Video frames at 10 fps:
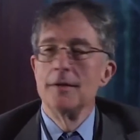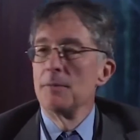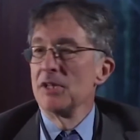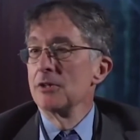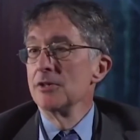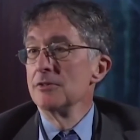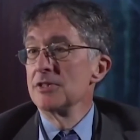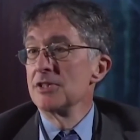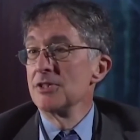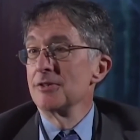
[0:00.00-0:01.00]
But the good
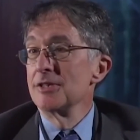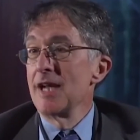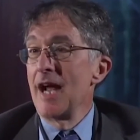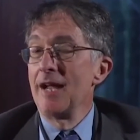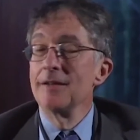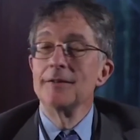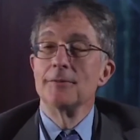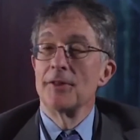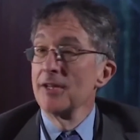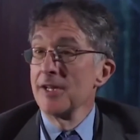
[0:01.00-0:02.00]
news is you could die
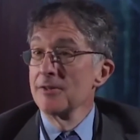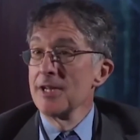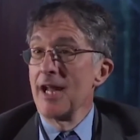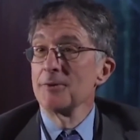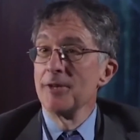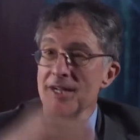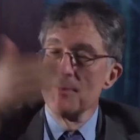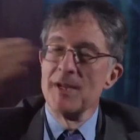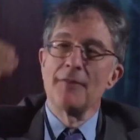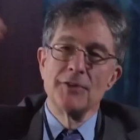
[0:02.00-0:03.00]
thinking you're not
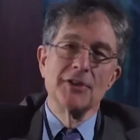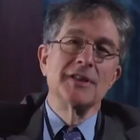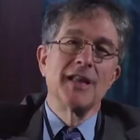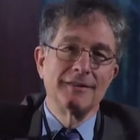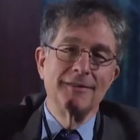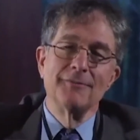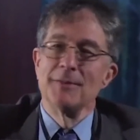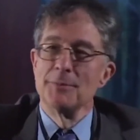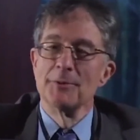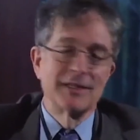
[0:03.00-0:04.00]
creative, but after you're dead,
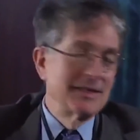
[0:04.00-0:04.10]
people will